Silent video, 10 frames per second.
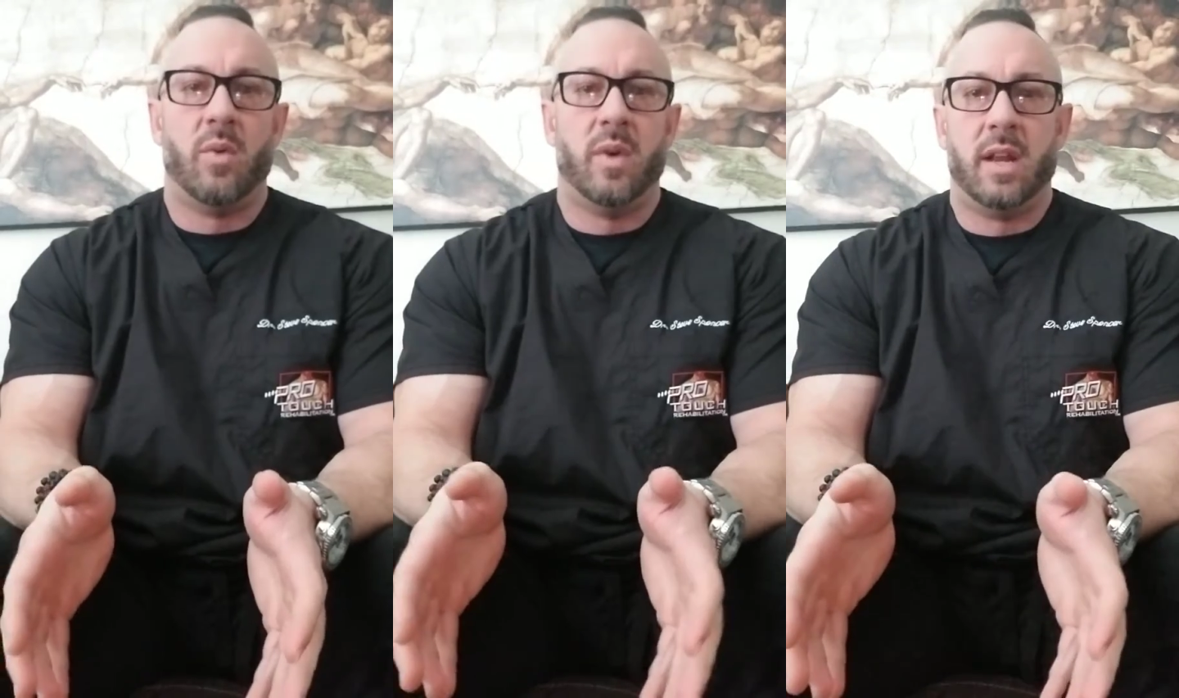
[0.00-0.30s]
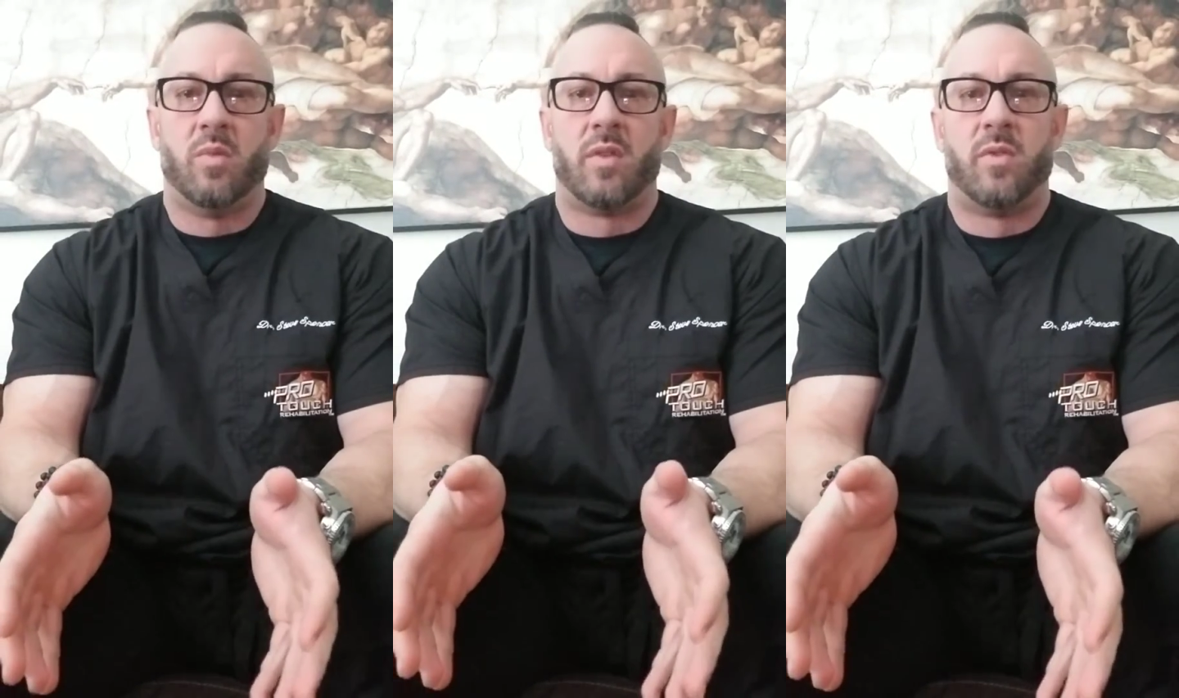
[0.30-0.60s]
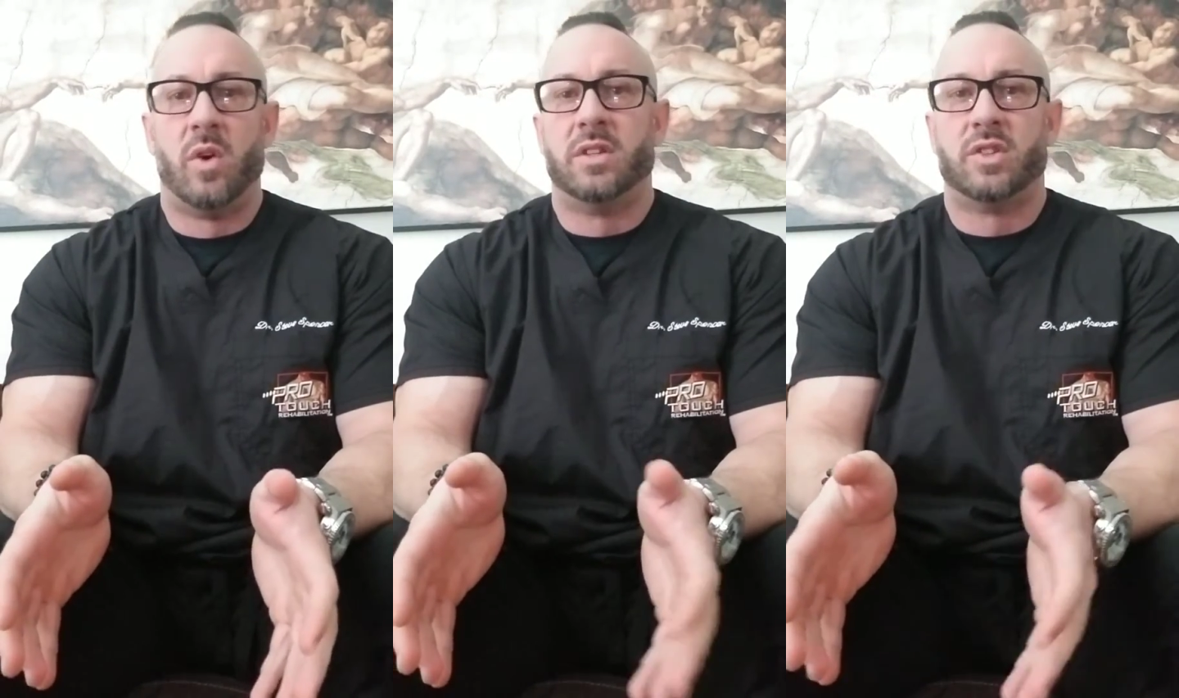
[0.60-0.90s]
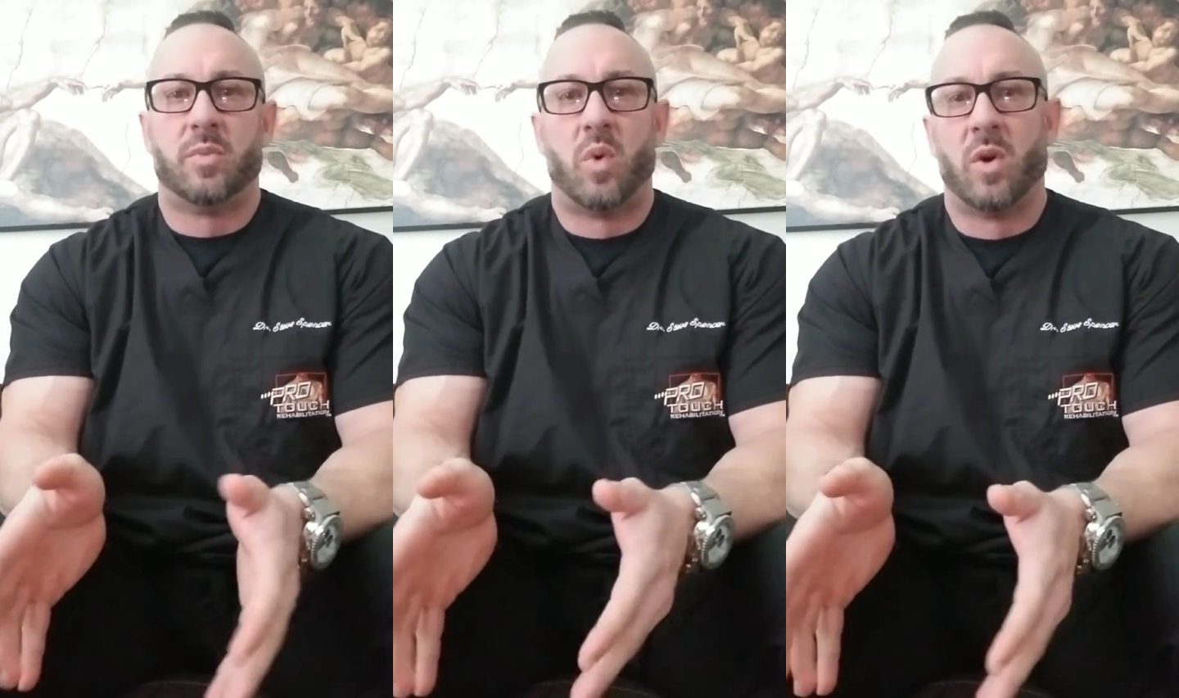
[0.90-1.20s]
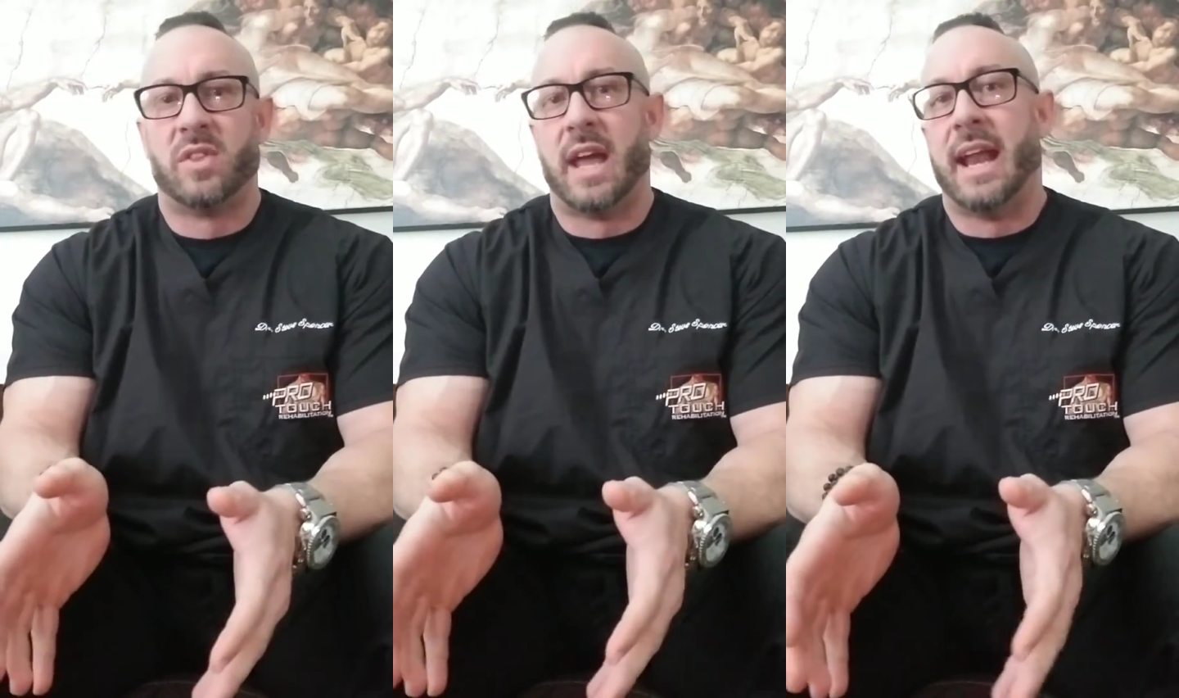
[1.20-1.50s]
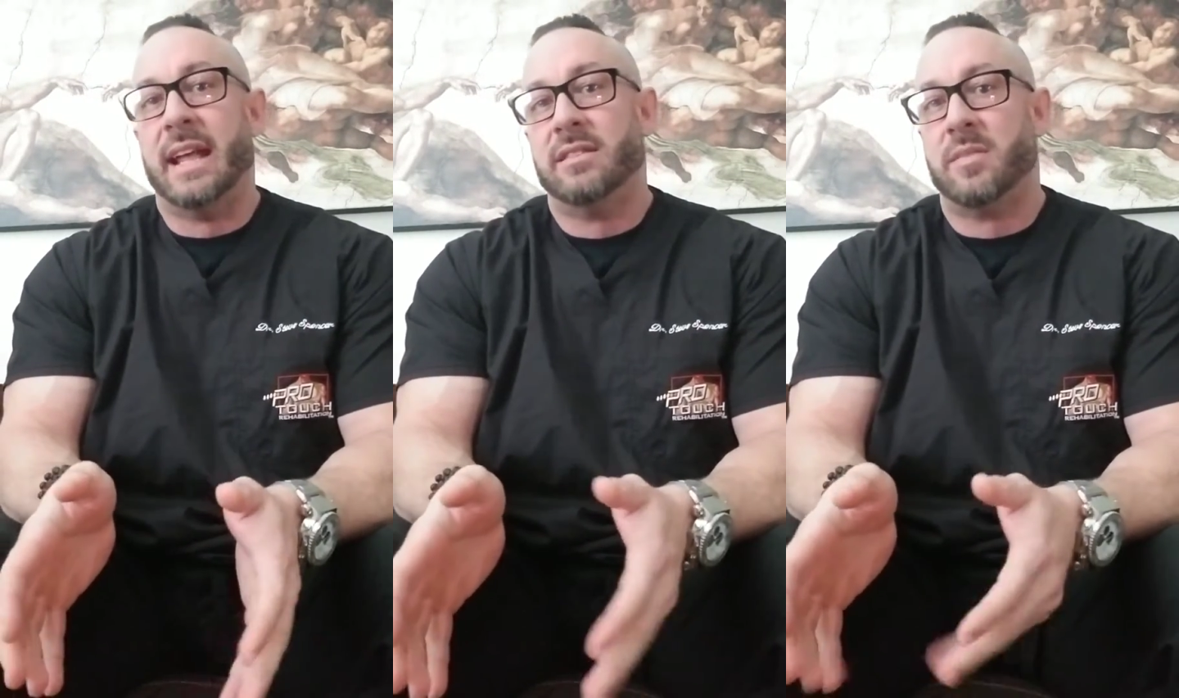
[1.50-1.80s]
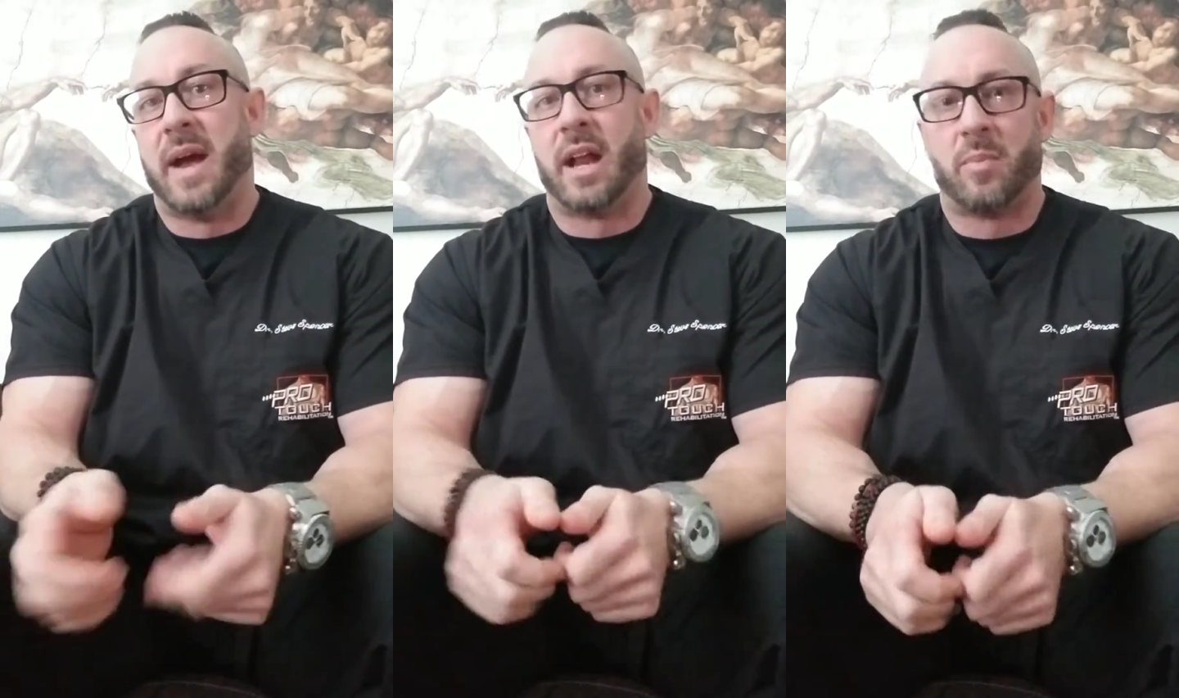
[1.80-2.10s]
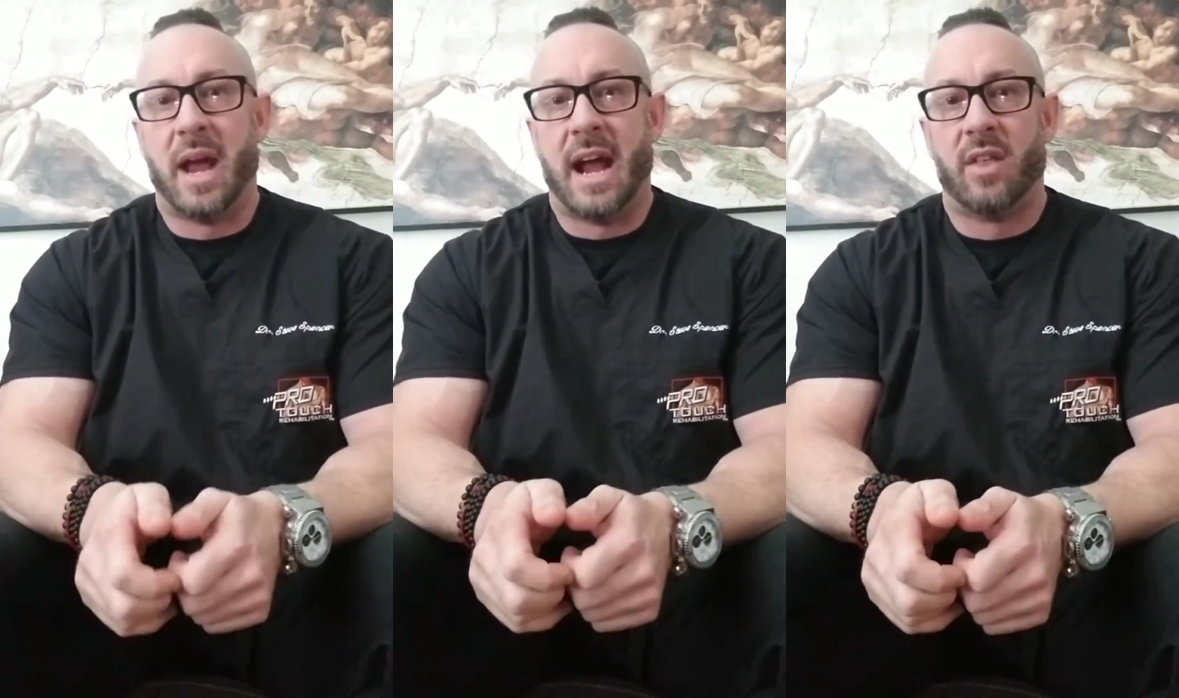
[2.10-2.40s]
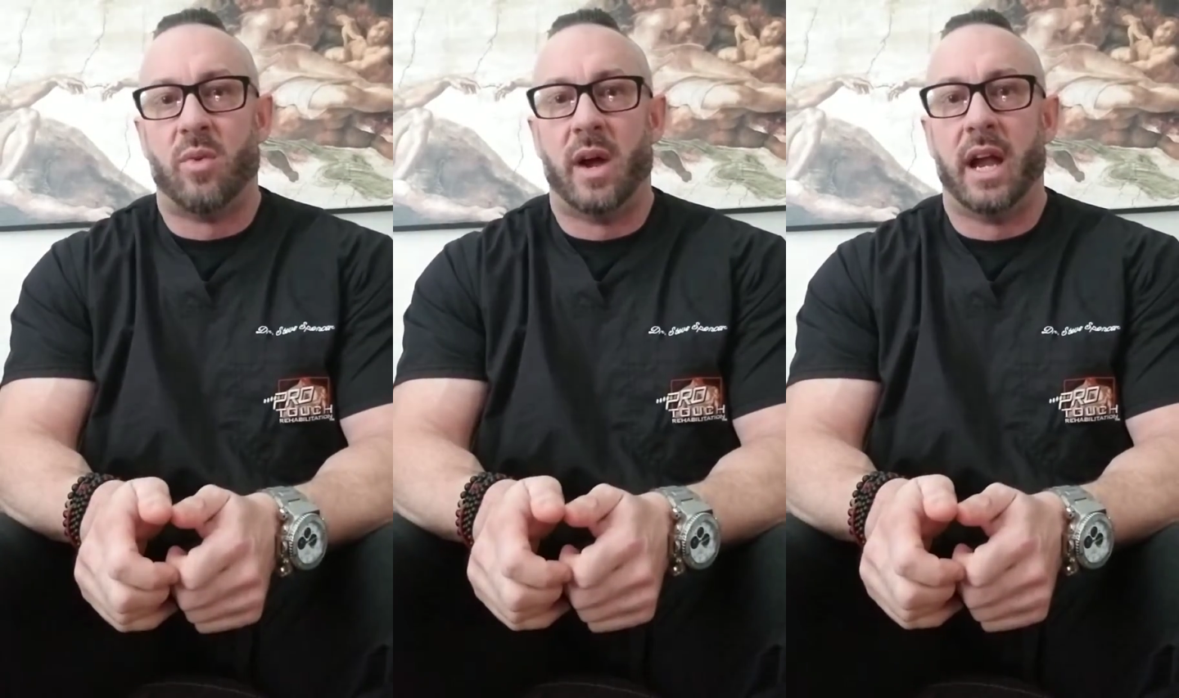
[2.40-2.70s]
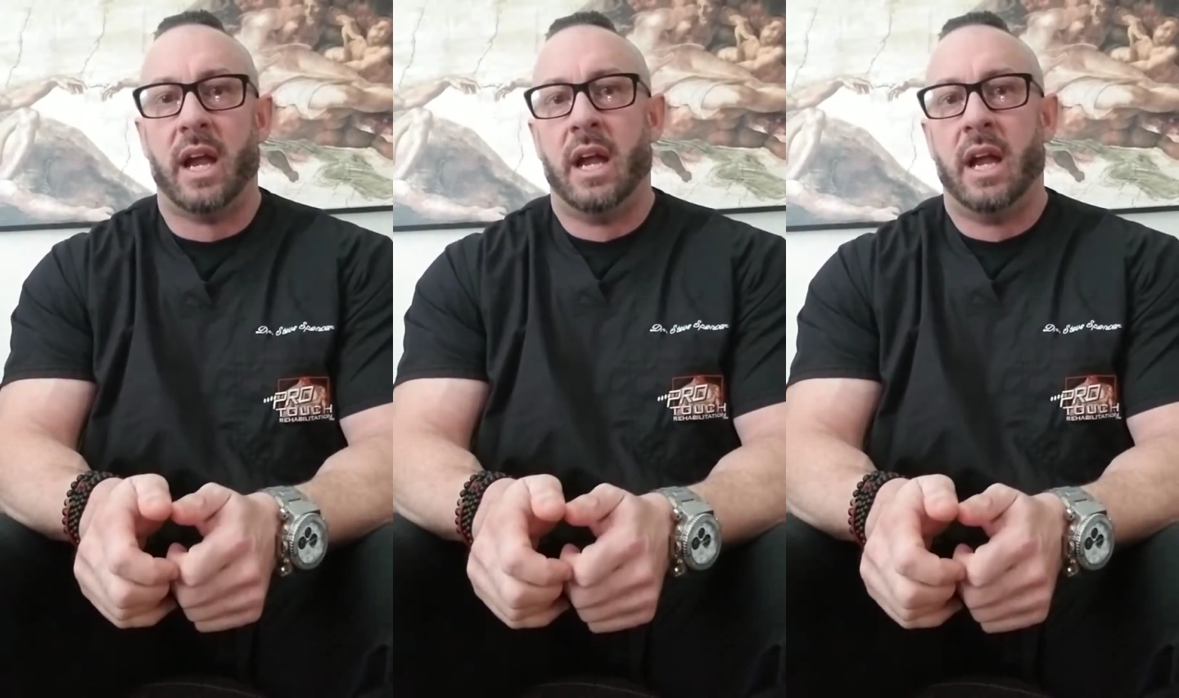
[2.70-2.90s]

we need more folate to support that enzymatic pathway.